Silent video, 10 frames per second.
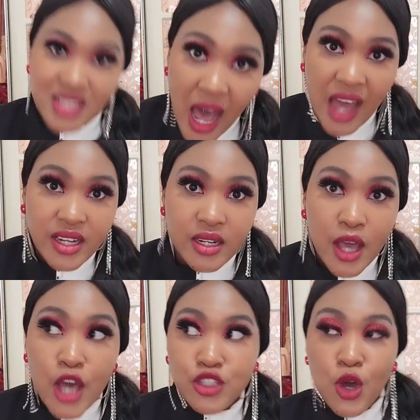
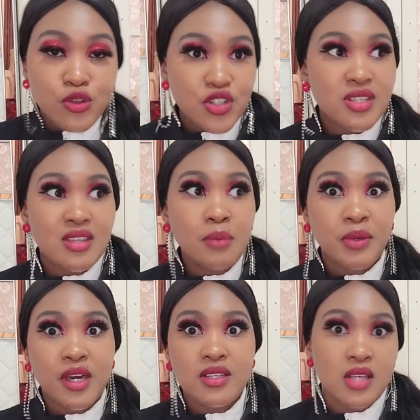done. Don't just
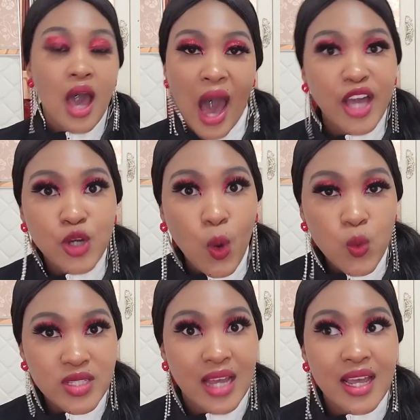think because I
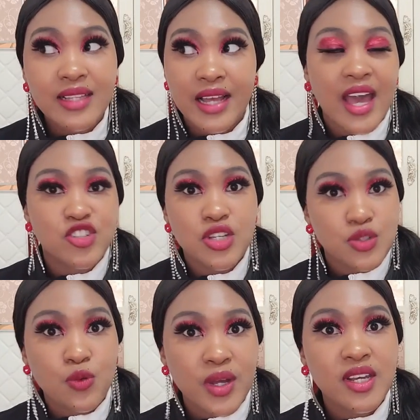know Uzanenhle and
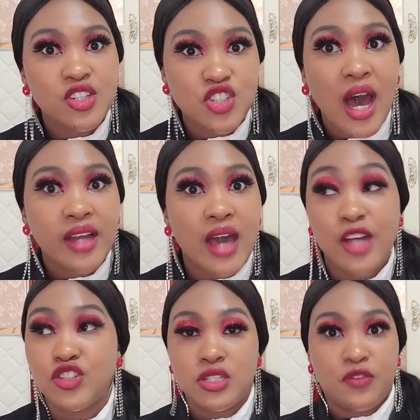she's already in China
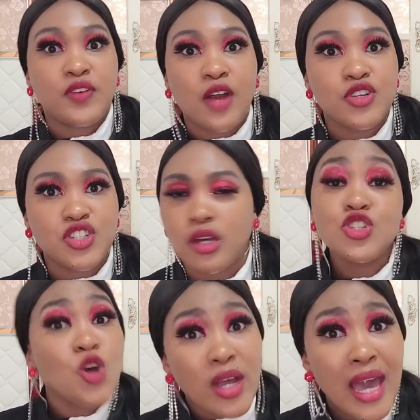and she's
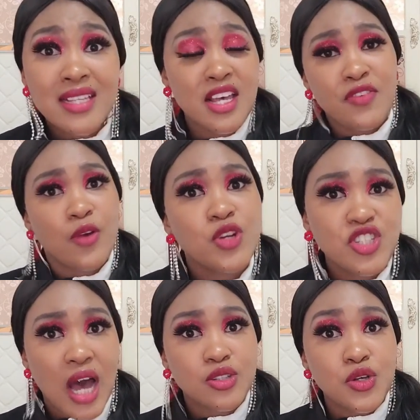flourishing. Showcase, if I
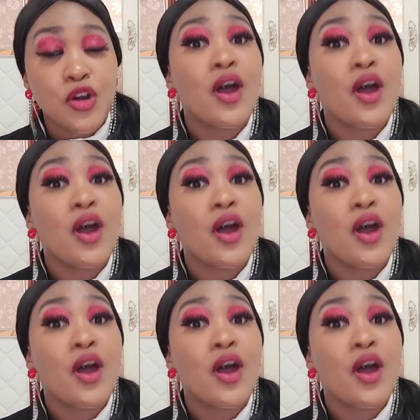reach out to